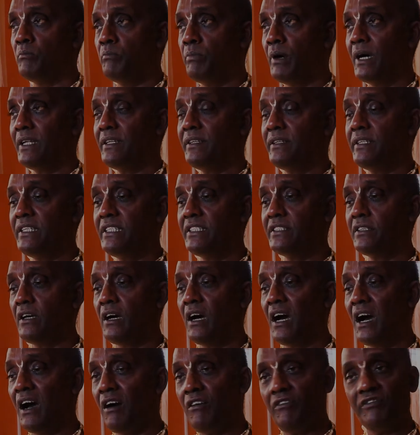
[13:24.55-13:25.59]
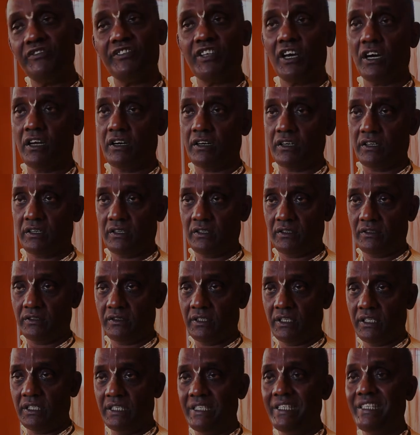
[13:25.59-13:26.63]
But these are avatar,
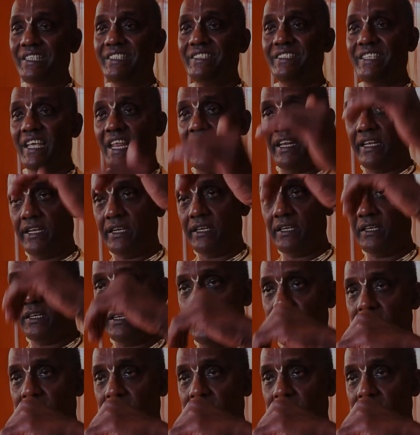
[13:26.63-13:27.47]
they descend.